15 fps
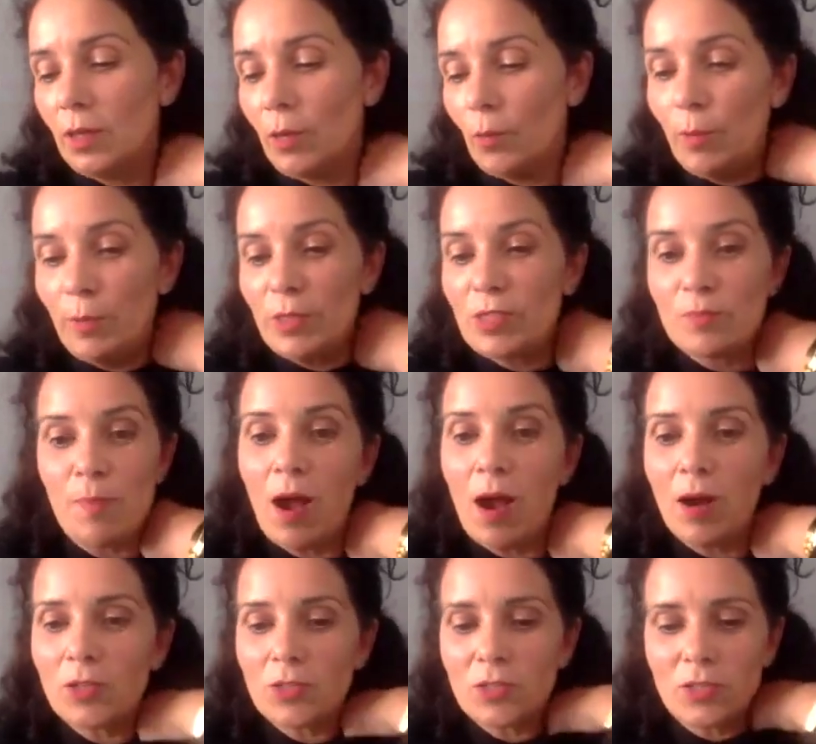a women's
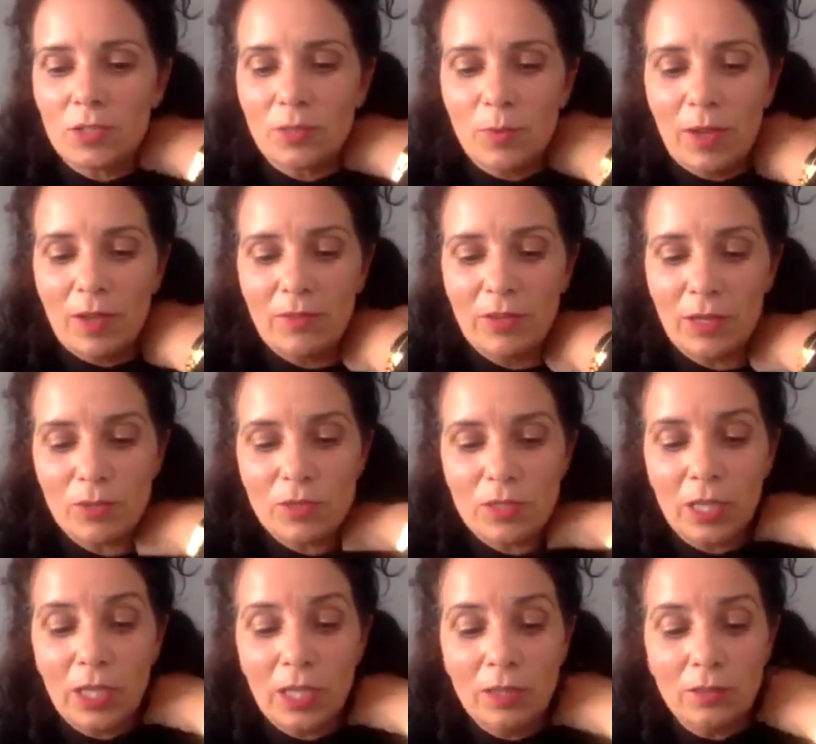march and whatever else,
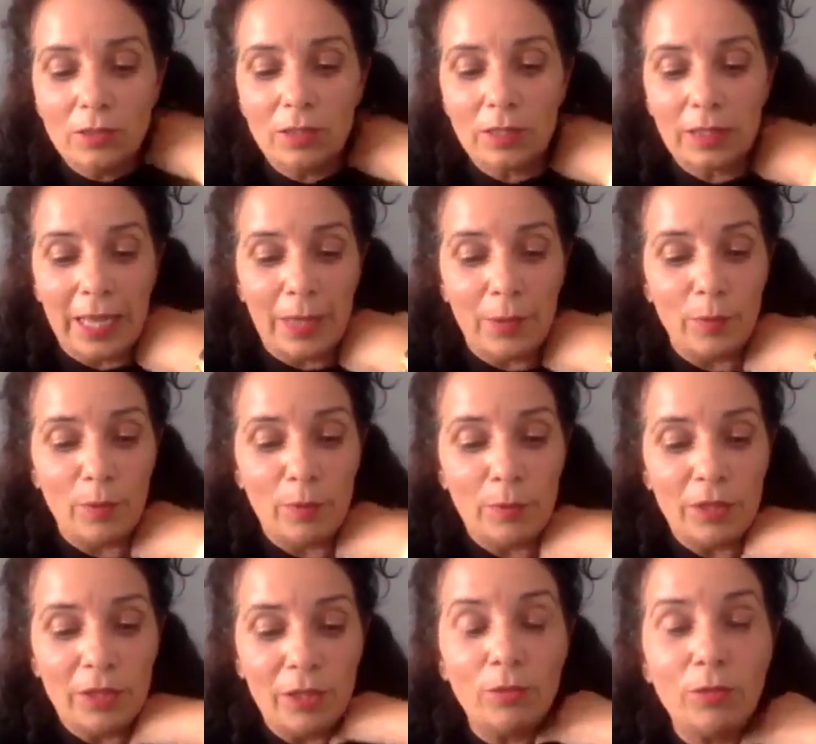they'll get
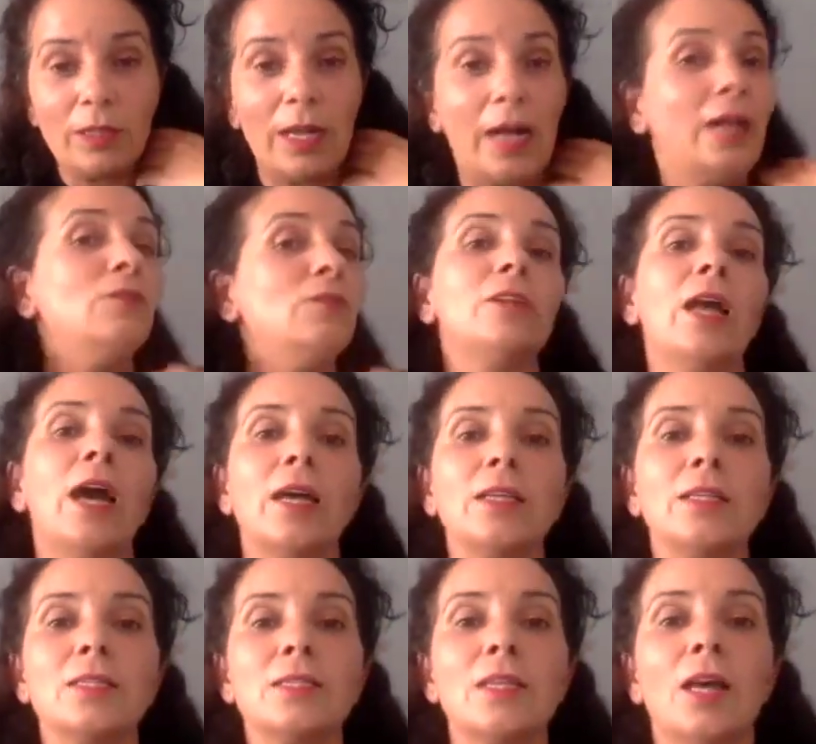women, they'll
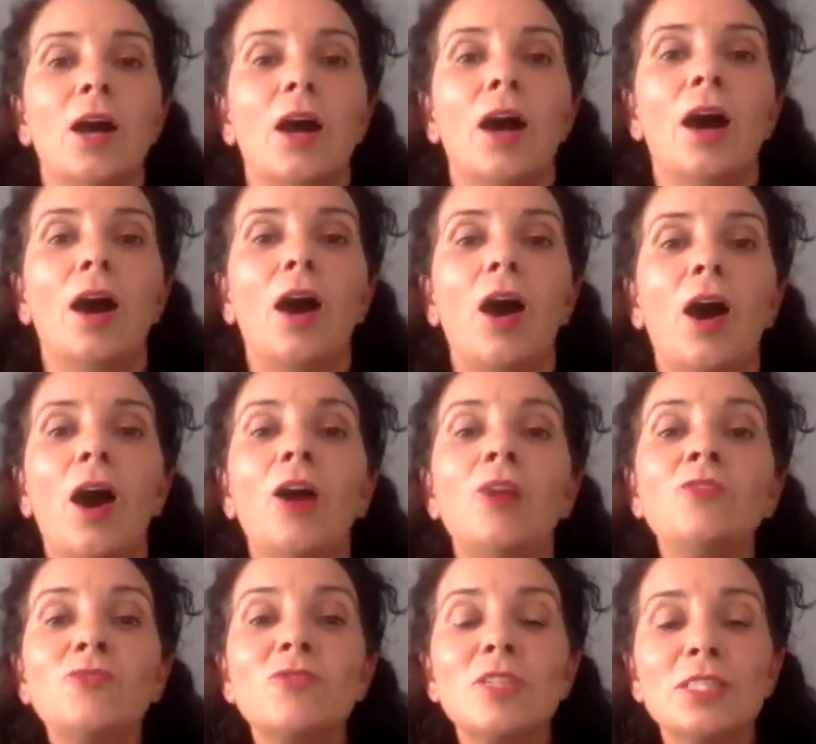galvanise
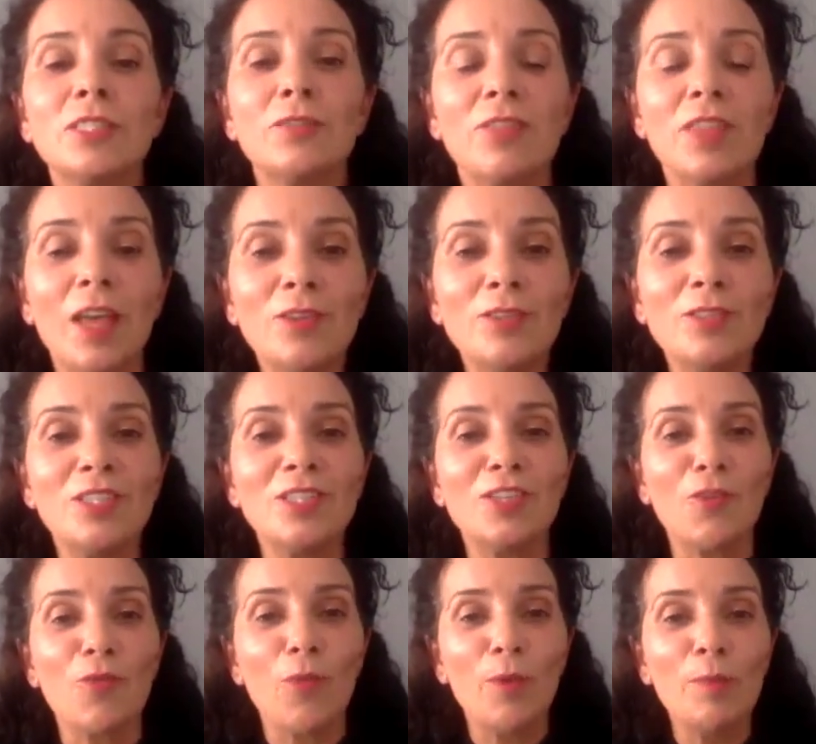hundreds of thousands
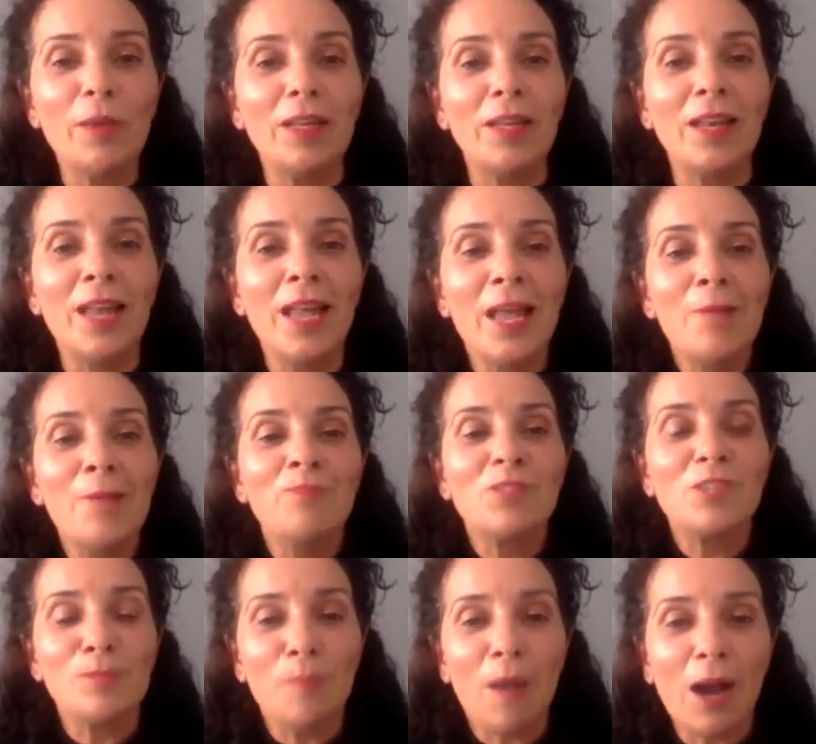of women
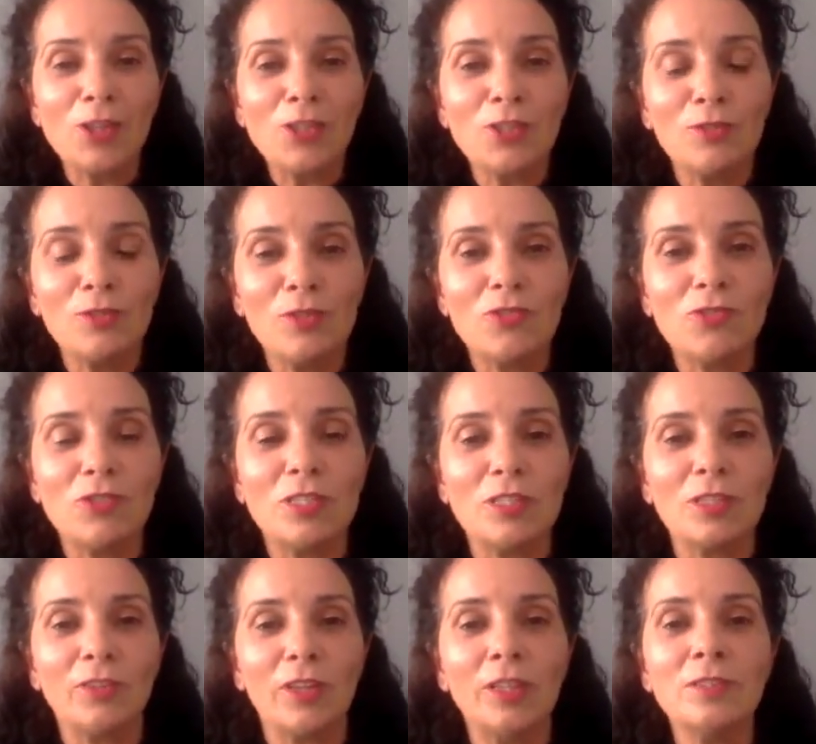to march through the streets
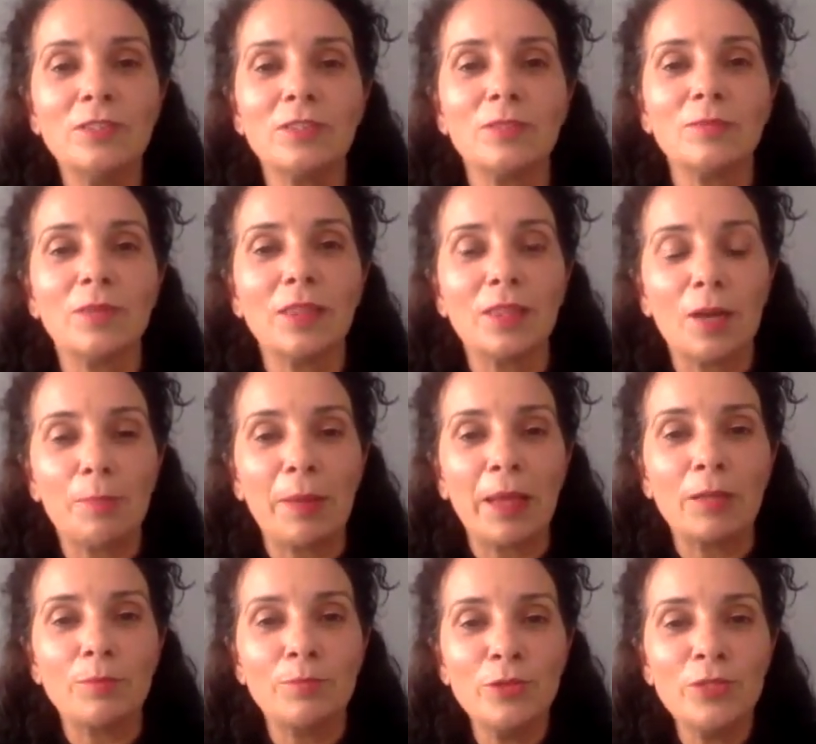of London with their
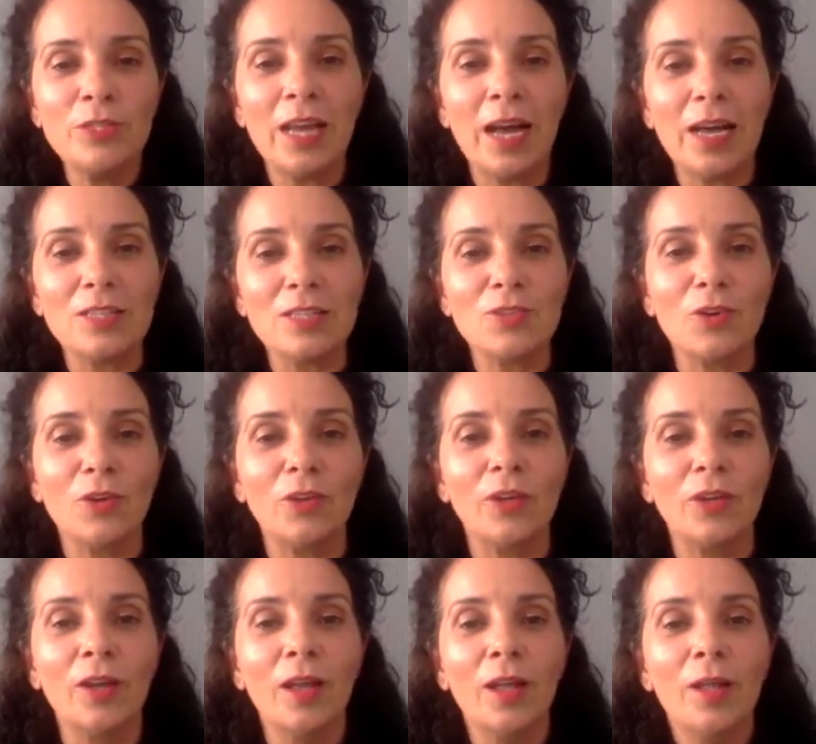pink pussy hats on